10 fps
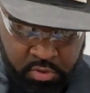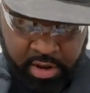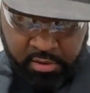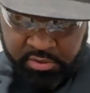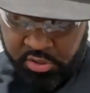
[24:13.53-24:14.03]

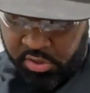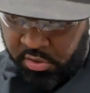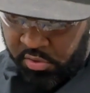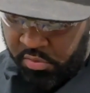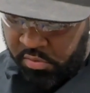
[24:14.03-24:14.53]
I'll
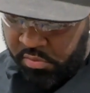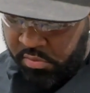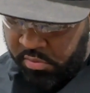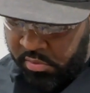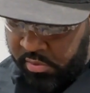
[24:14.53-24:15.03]
do
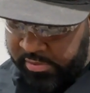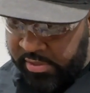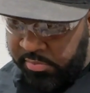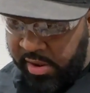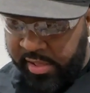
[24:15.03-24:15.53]
is I'll
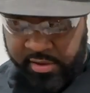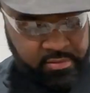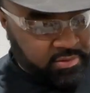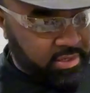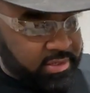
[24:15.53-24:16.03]
probably
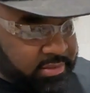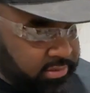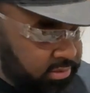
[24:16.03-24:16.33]
use this,